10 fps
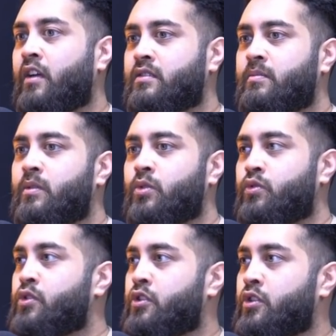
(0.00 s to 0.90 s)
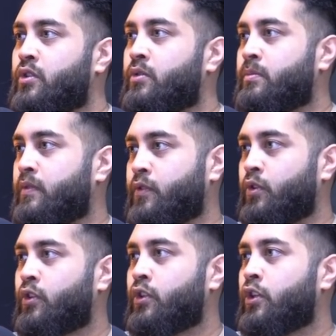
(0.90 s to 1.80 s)
customer was rude to you
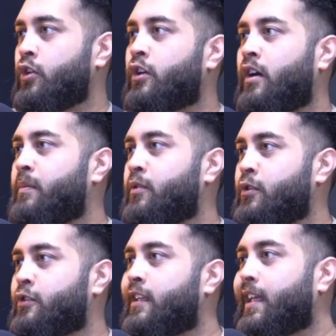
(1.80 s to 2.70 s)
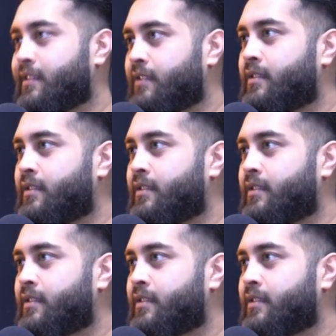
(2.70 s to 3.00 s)
before, you can't be rude to the next